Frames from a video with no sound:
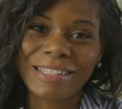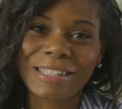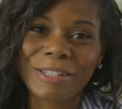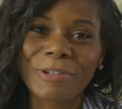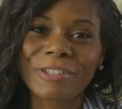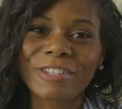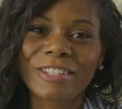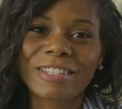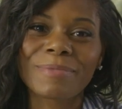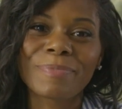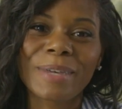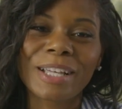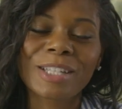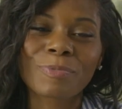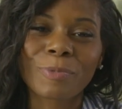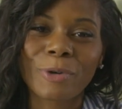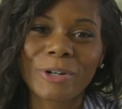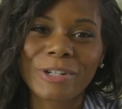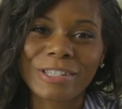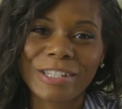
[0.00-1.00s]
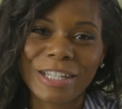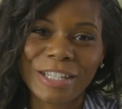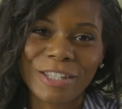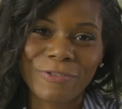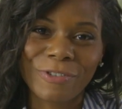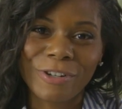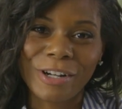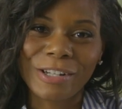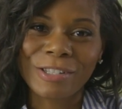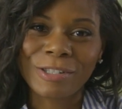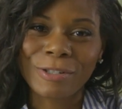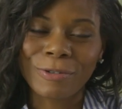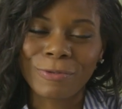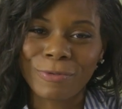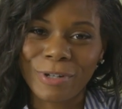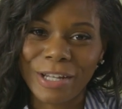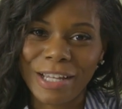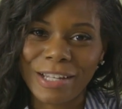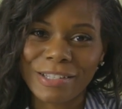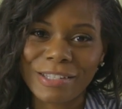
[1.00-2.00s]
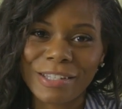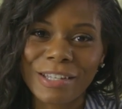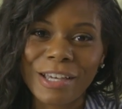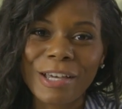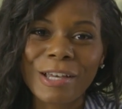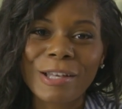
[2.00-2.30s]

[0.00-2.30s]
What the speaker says: So it just makes more sense for us to rent.